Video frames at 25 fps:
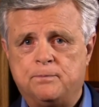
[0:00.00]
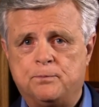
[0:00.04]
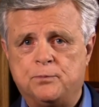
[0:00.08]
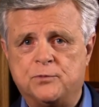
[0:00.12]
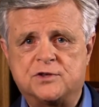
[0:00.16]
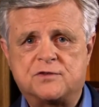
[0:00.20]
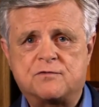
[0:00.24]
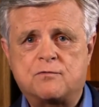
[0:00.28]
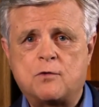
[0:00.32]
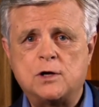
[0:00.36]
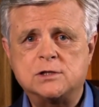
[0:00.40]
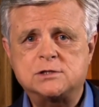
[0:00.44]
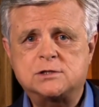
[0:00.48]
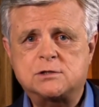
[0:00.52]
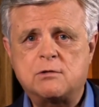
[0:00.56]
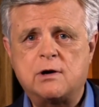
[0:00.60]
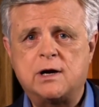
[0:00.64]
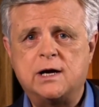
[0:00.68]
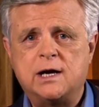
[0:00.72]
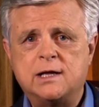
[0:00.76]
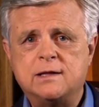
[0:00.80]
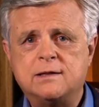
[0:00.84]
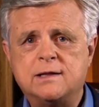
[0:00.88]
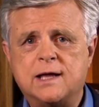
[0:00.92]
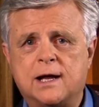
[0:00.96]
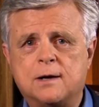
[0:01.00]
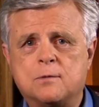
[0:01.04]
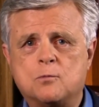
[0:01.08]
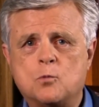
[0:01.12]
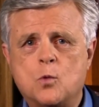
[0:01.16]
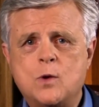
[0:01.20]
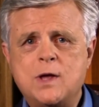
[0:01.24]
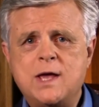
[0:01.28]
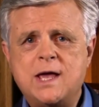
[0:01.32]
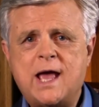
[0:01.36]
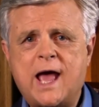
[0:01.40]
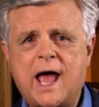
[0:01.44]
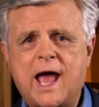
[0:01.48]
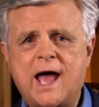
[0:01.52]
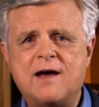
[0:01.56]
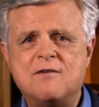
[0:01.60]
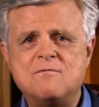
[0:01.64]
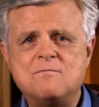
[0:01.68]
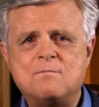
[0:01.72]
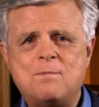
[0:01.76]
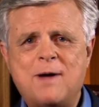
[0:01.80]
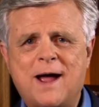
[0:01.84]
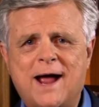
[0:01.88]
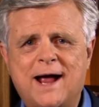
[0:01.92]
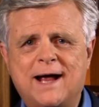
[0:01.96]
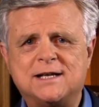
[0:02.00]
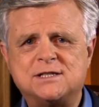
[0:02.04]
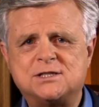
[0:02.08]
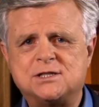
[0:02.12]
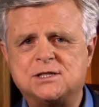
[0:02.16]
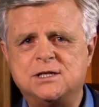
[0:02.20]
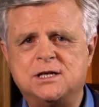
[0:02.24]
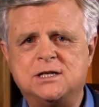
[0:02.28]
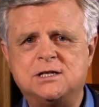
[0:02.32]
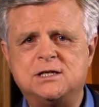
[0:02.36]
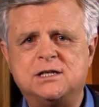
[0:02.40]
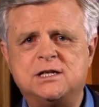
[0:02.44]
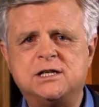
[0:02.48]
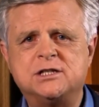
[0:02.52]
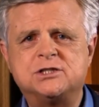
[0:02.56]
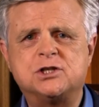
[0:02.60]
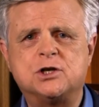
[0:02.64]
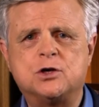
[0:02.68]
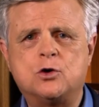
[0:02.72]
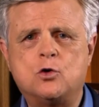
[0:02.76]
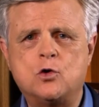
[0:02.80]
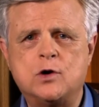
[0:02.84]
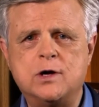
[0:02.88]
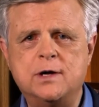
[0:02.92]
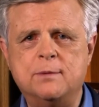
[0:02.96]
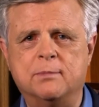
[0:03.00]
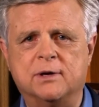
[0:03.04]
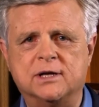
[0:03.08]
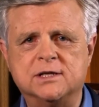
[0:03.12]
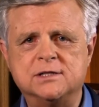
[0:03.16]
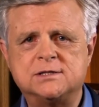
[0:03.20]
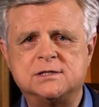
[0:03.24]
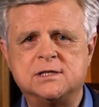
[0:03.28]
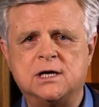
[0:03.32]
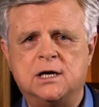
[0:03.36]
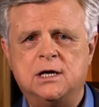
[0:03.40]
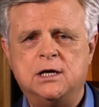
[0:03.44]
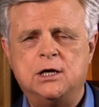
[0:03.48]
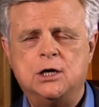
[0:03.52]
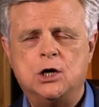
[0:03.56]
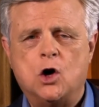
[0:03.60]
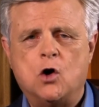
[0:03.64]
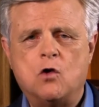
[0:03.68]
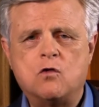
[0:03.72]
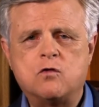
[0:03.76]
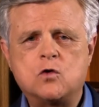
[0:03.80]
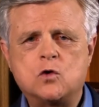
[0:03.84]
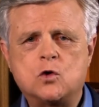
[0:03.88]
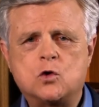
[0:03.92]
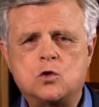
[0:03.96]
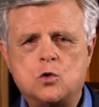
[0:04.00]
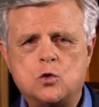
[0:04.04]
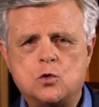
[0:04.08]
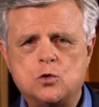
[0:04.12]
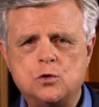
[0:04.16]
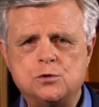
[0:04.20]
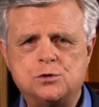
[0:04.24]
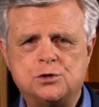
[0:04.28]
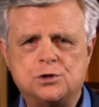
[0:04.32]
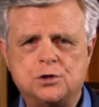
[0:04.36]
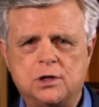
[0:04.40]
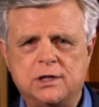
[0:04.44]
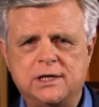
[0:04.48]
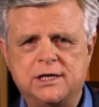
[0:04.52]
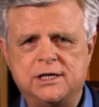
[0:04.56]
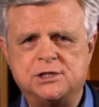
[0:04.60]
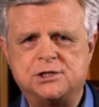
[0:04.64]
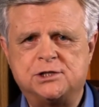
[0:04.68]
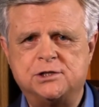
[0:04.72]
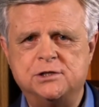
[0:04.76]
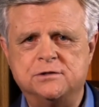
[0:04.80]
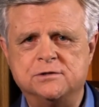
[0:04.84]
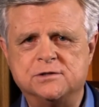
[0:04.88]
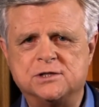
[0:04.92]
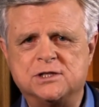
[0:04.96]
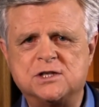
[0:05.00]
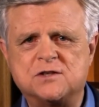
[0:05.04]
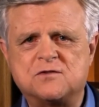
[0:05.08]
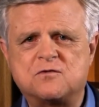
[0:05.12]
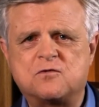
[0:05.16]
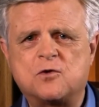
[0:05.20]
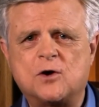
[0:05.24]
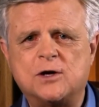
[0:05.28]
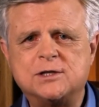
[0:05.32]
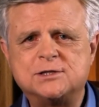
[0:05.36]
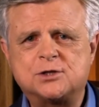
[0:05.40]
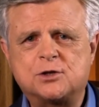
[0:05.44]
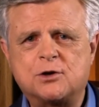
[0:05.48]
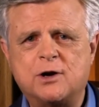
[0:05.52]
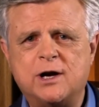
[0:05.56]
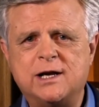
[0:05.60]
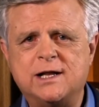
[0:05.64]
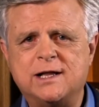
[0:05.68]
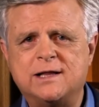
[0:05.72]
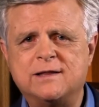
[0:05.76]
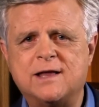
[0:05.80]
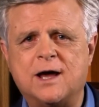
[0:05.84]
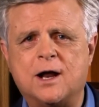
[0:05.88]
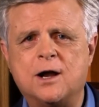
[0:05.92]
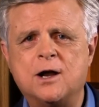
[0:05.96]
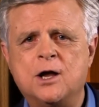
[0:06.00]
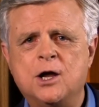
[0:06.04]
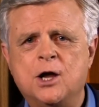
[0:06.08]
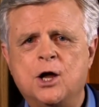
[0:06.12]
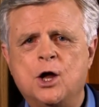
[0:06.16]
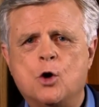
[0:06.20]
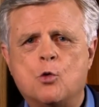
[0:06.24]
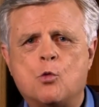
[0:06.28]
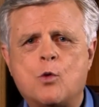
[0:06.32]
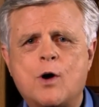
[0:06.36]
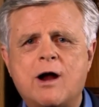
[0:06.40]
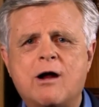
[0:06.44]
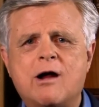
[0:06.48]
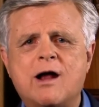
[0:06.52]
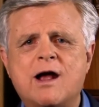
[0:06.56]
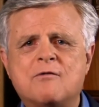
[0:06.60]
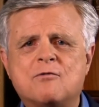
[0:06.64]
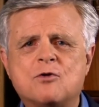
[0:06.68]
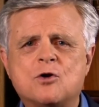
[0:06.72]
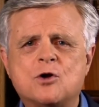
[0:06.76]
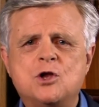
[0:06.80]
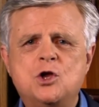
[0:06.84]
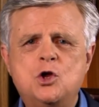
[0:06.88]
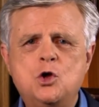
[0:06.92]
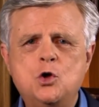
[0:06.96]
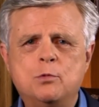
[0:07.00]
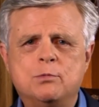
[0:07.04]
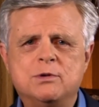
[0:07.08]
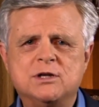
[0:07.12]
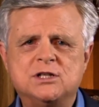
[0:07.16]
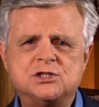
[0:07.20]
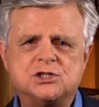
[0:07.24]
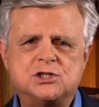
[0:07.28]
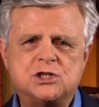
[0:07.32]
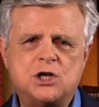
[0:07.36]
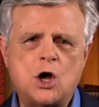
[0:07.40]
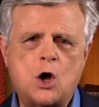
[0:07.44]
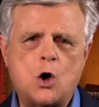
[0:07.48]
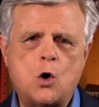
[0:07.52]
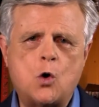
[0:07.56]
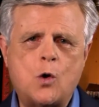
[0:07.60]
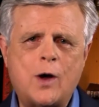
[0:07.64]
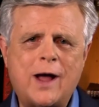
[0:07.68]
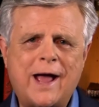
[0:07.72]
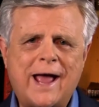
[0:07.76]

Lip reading: It's frustrating that we have passionate disagreements over crucial issues. It's frustrating that wherever humans go,